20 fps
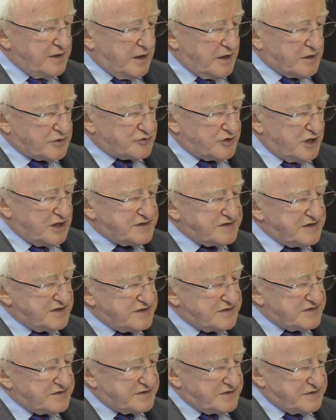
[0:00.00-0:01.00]
a
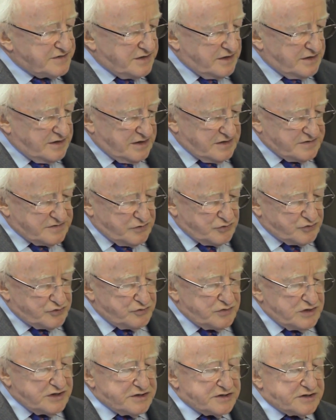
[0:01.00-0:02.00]
crisis that has not
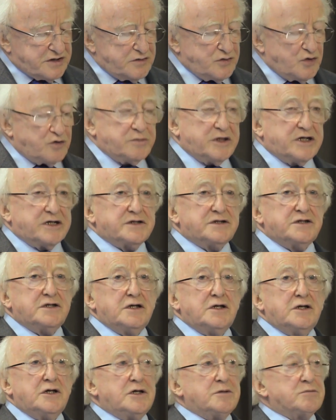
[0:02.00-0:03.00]
only economic,
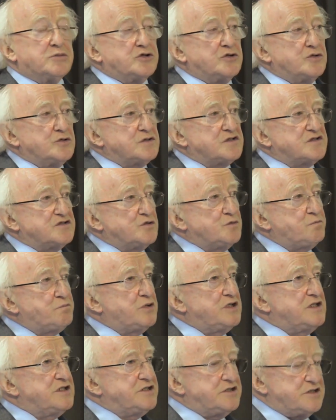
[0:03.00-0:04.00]
but also
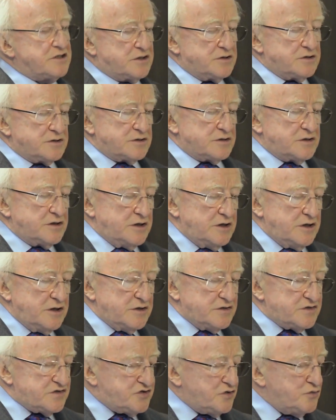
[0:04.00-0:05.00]
political,
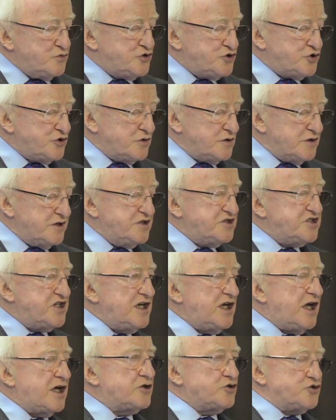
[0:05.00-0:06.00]
social,
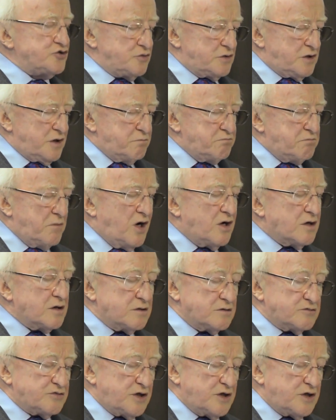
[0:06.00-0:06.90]
intellectual, and moral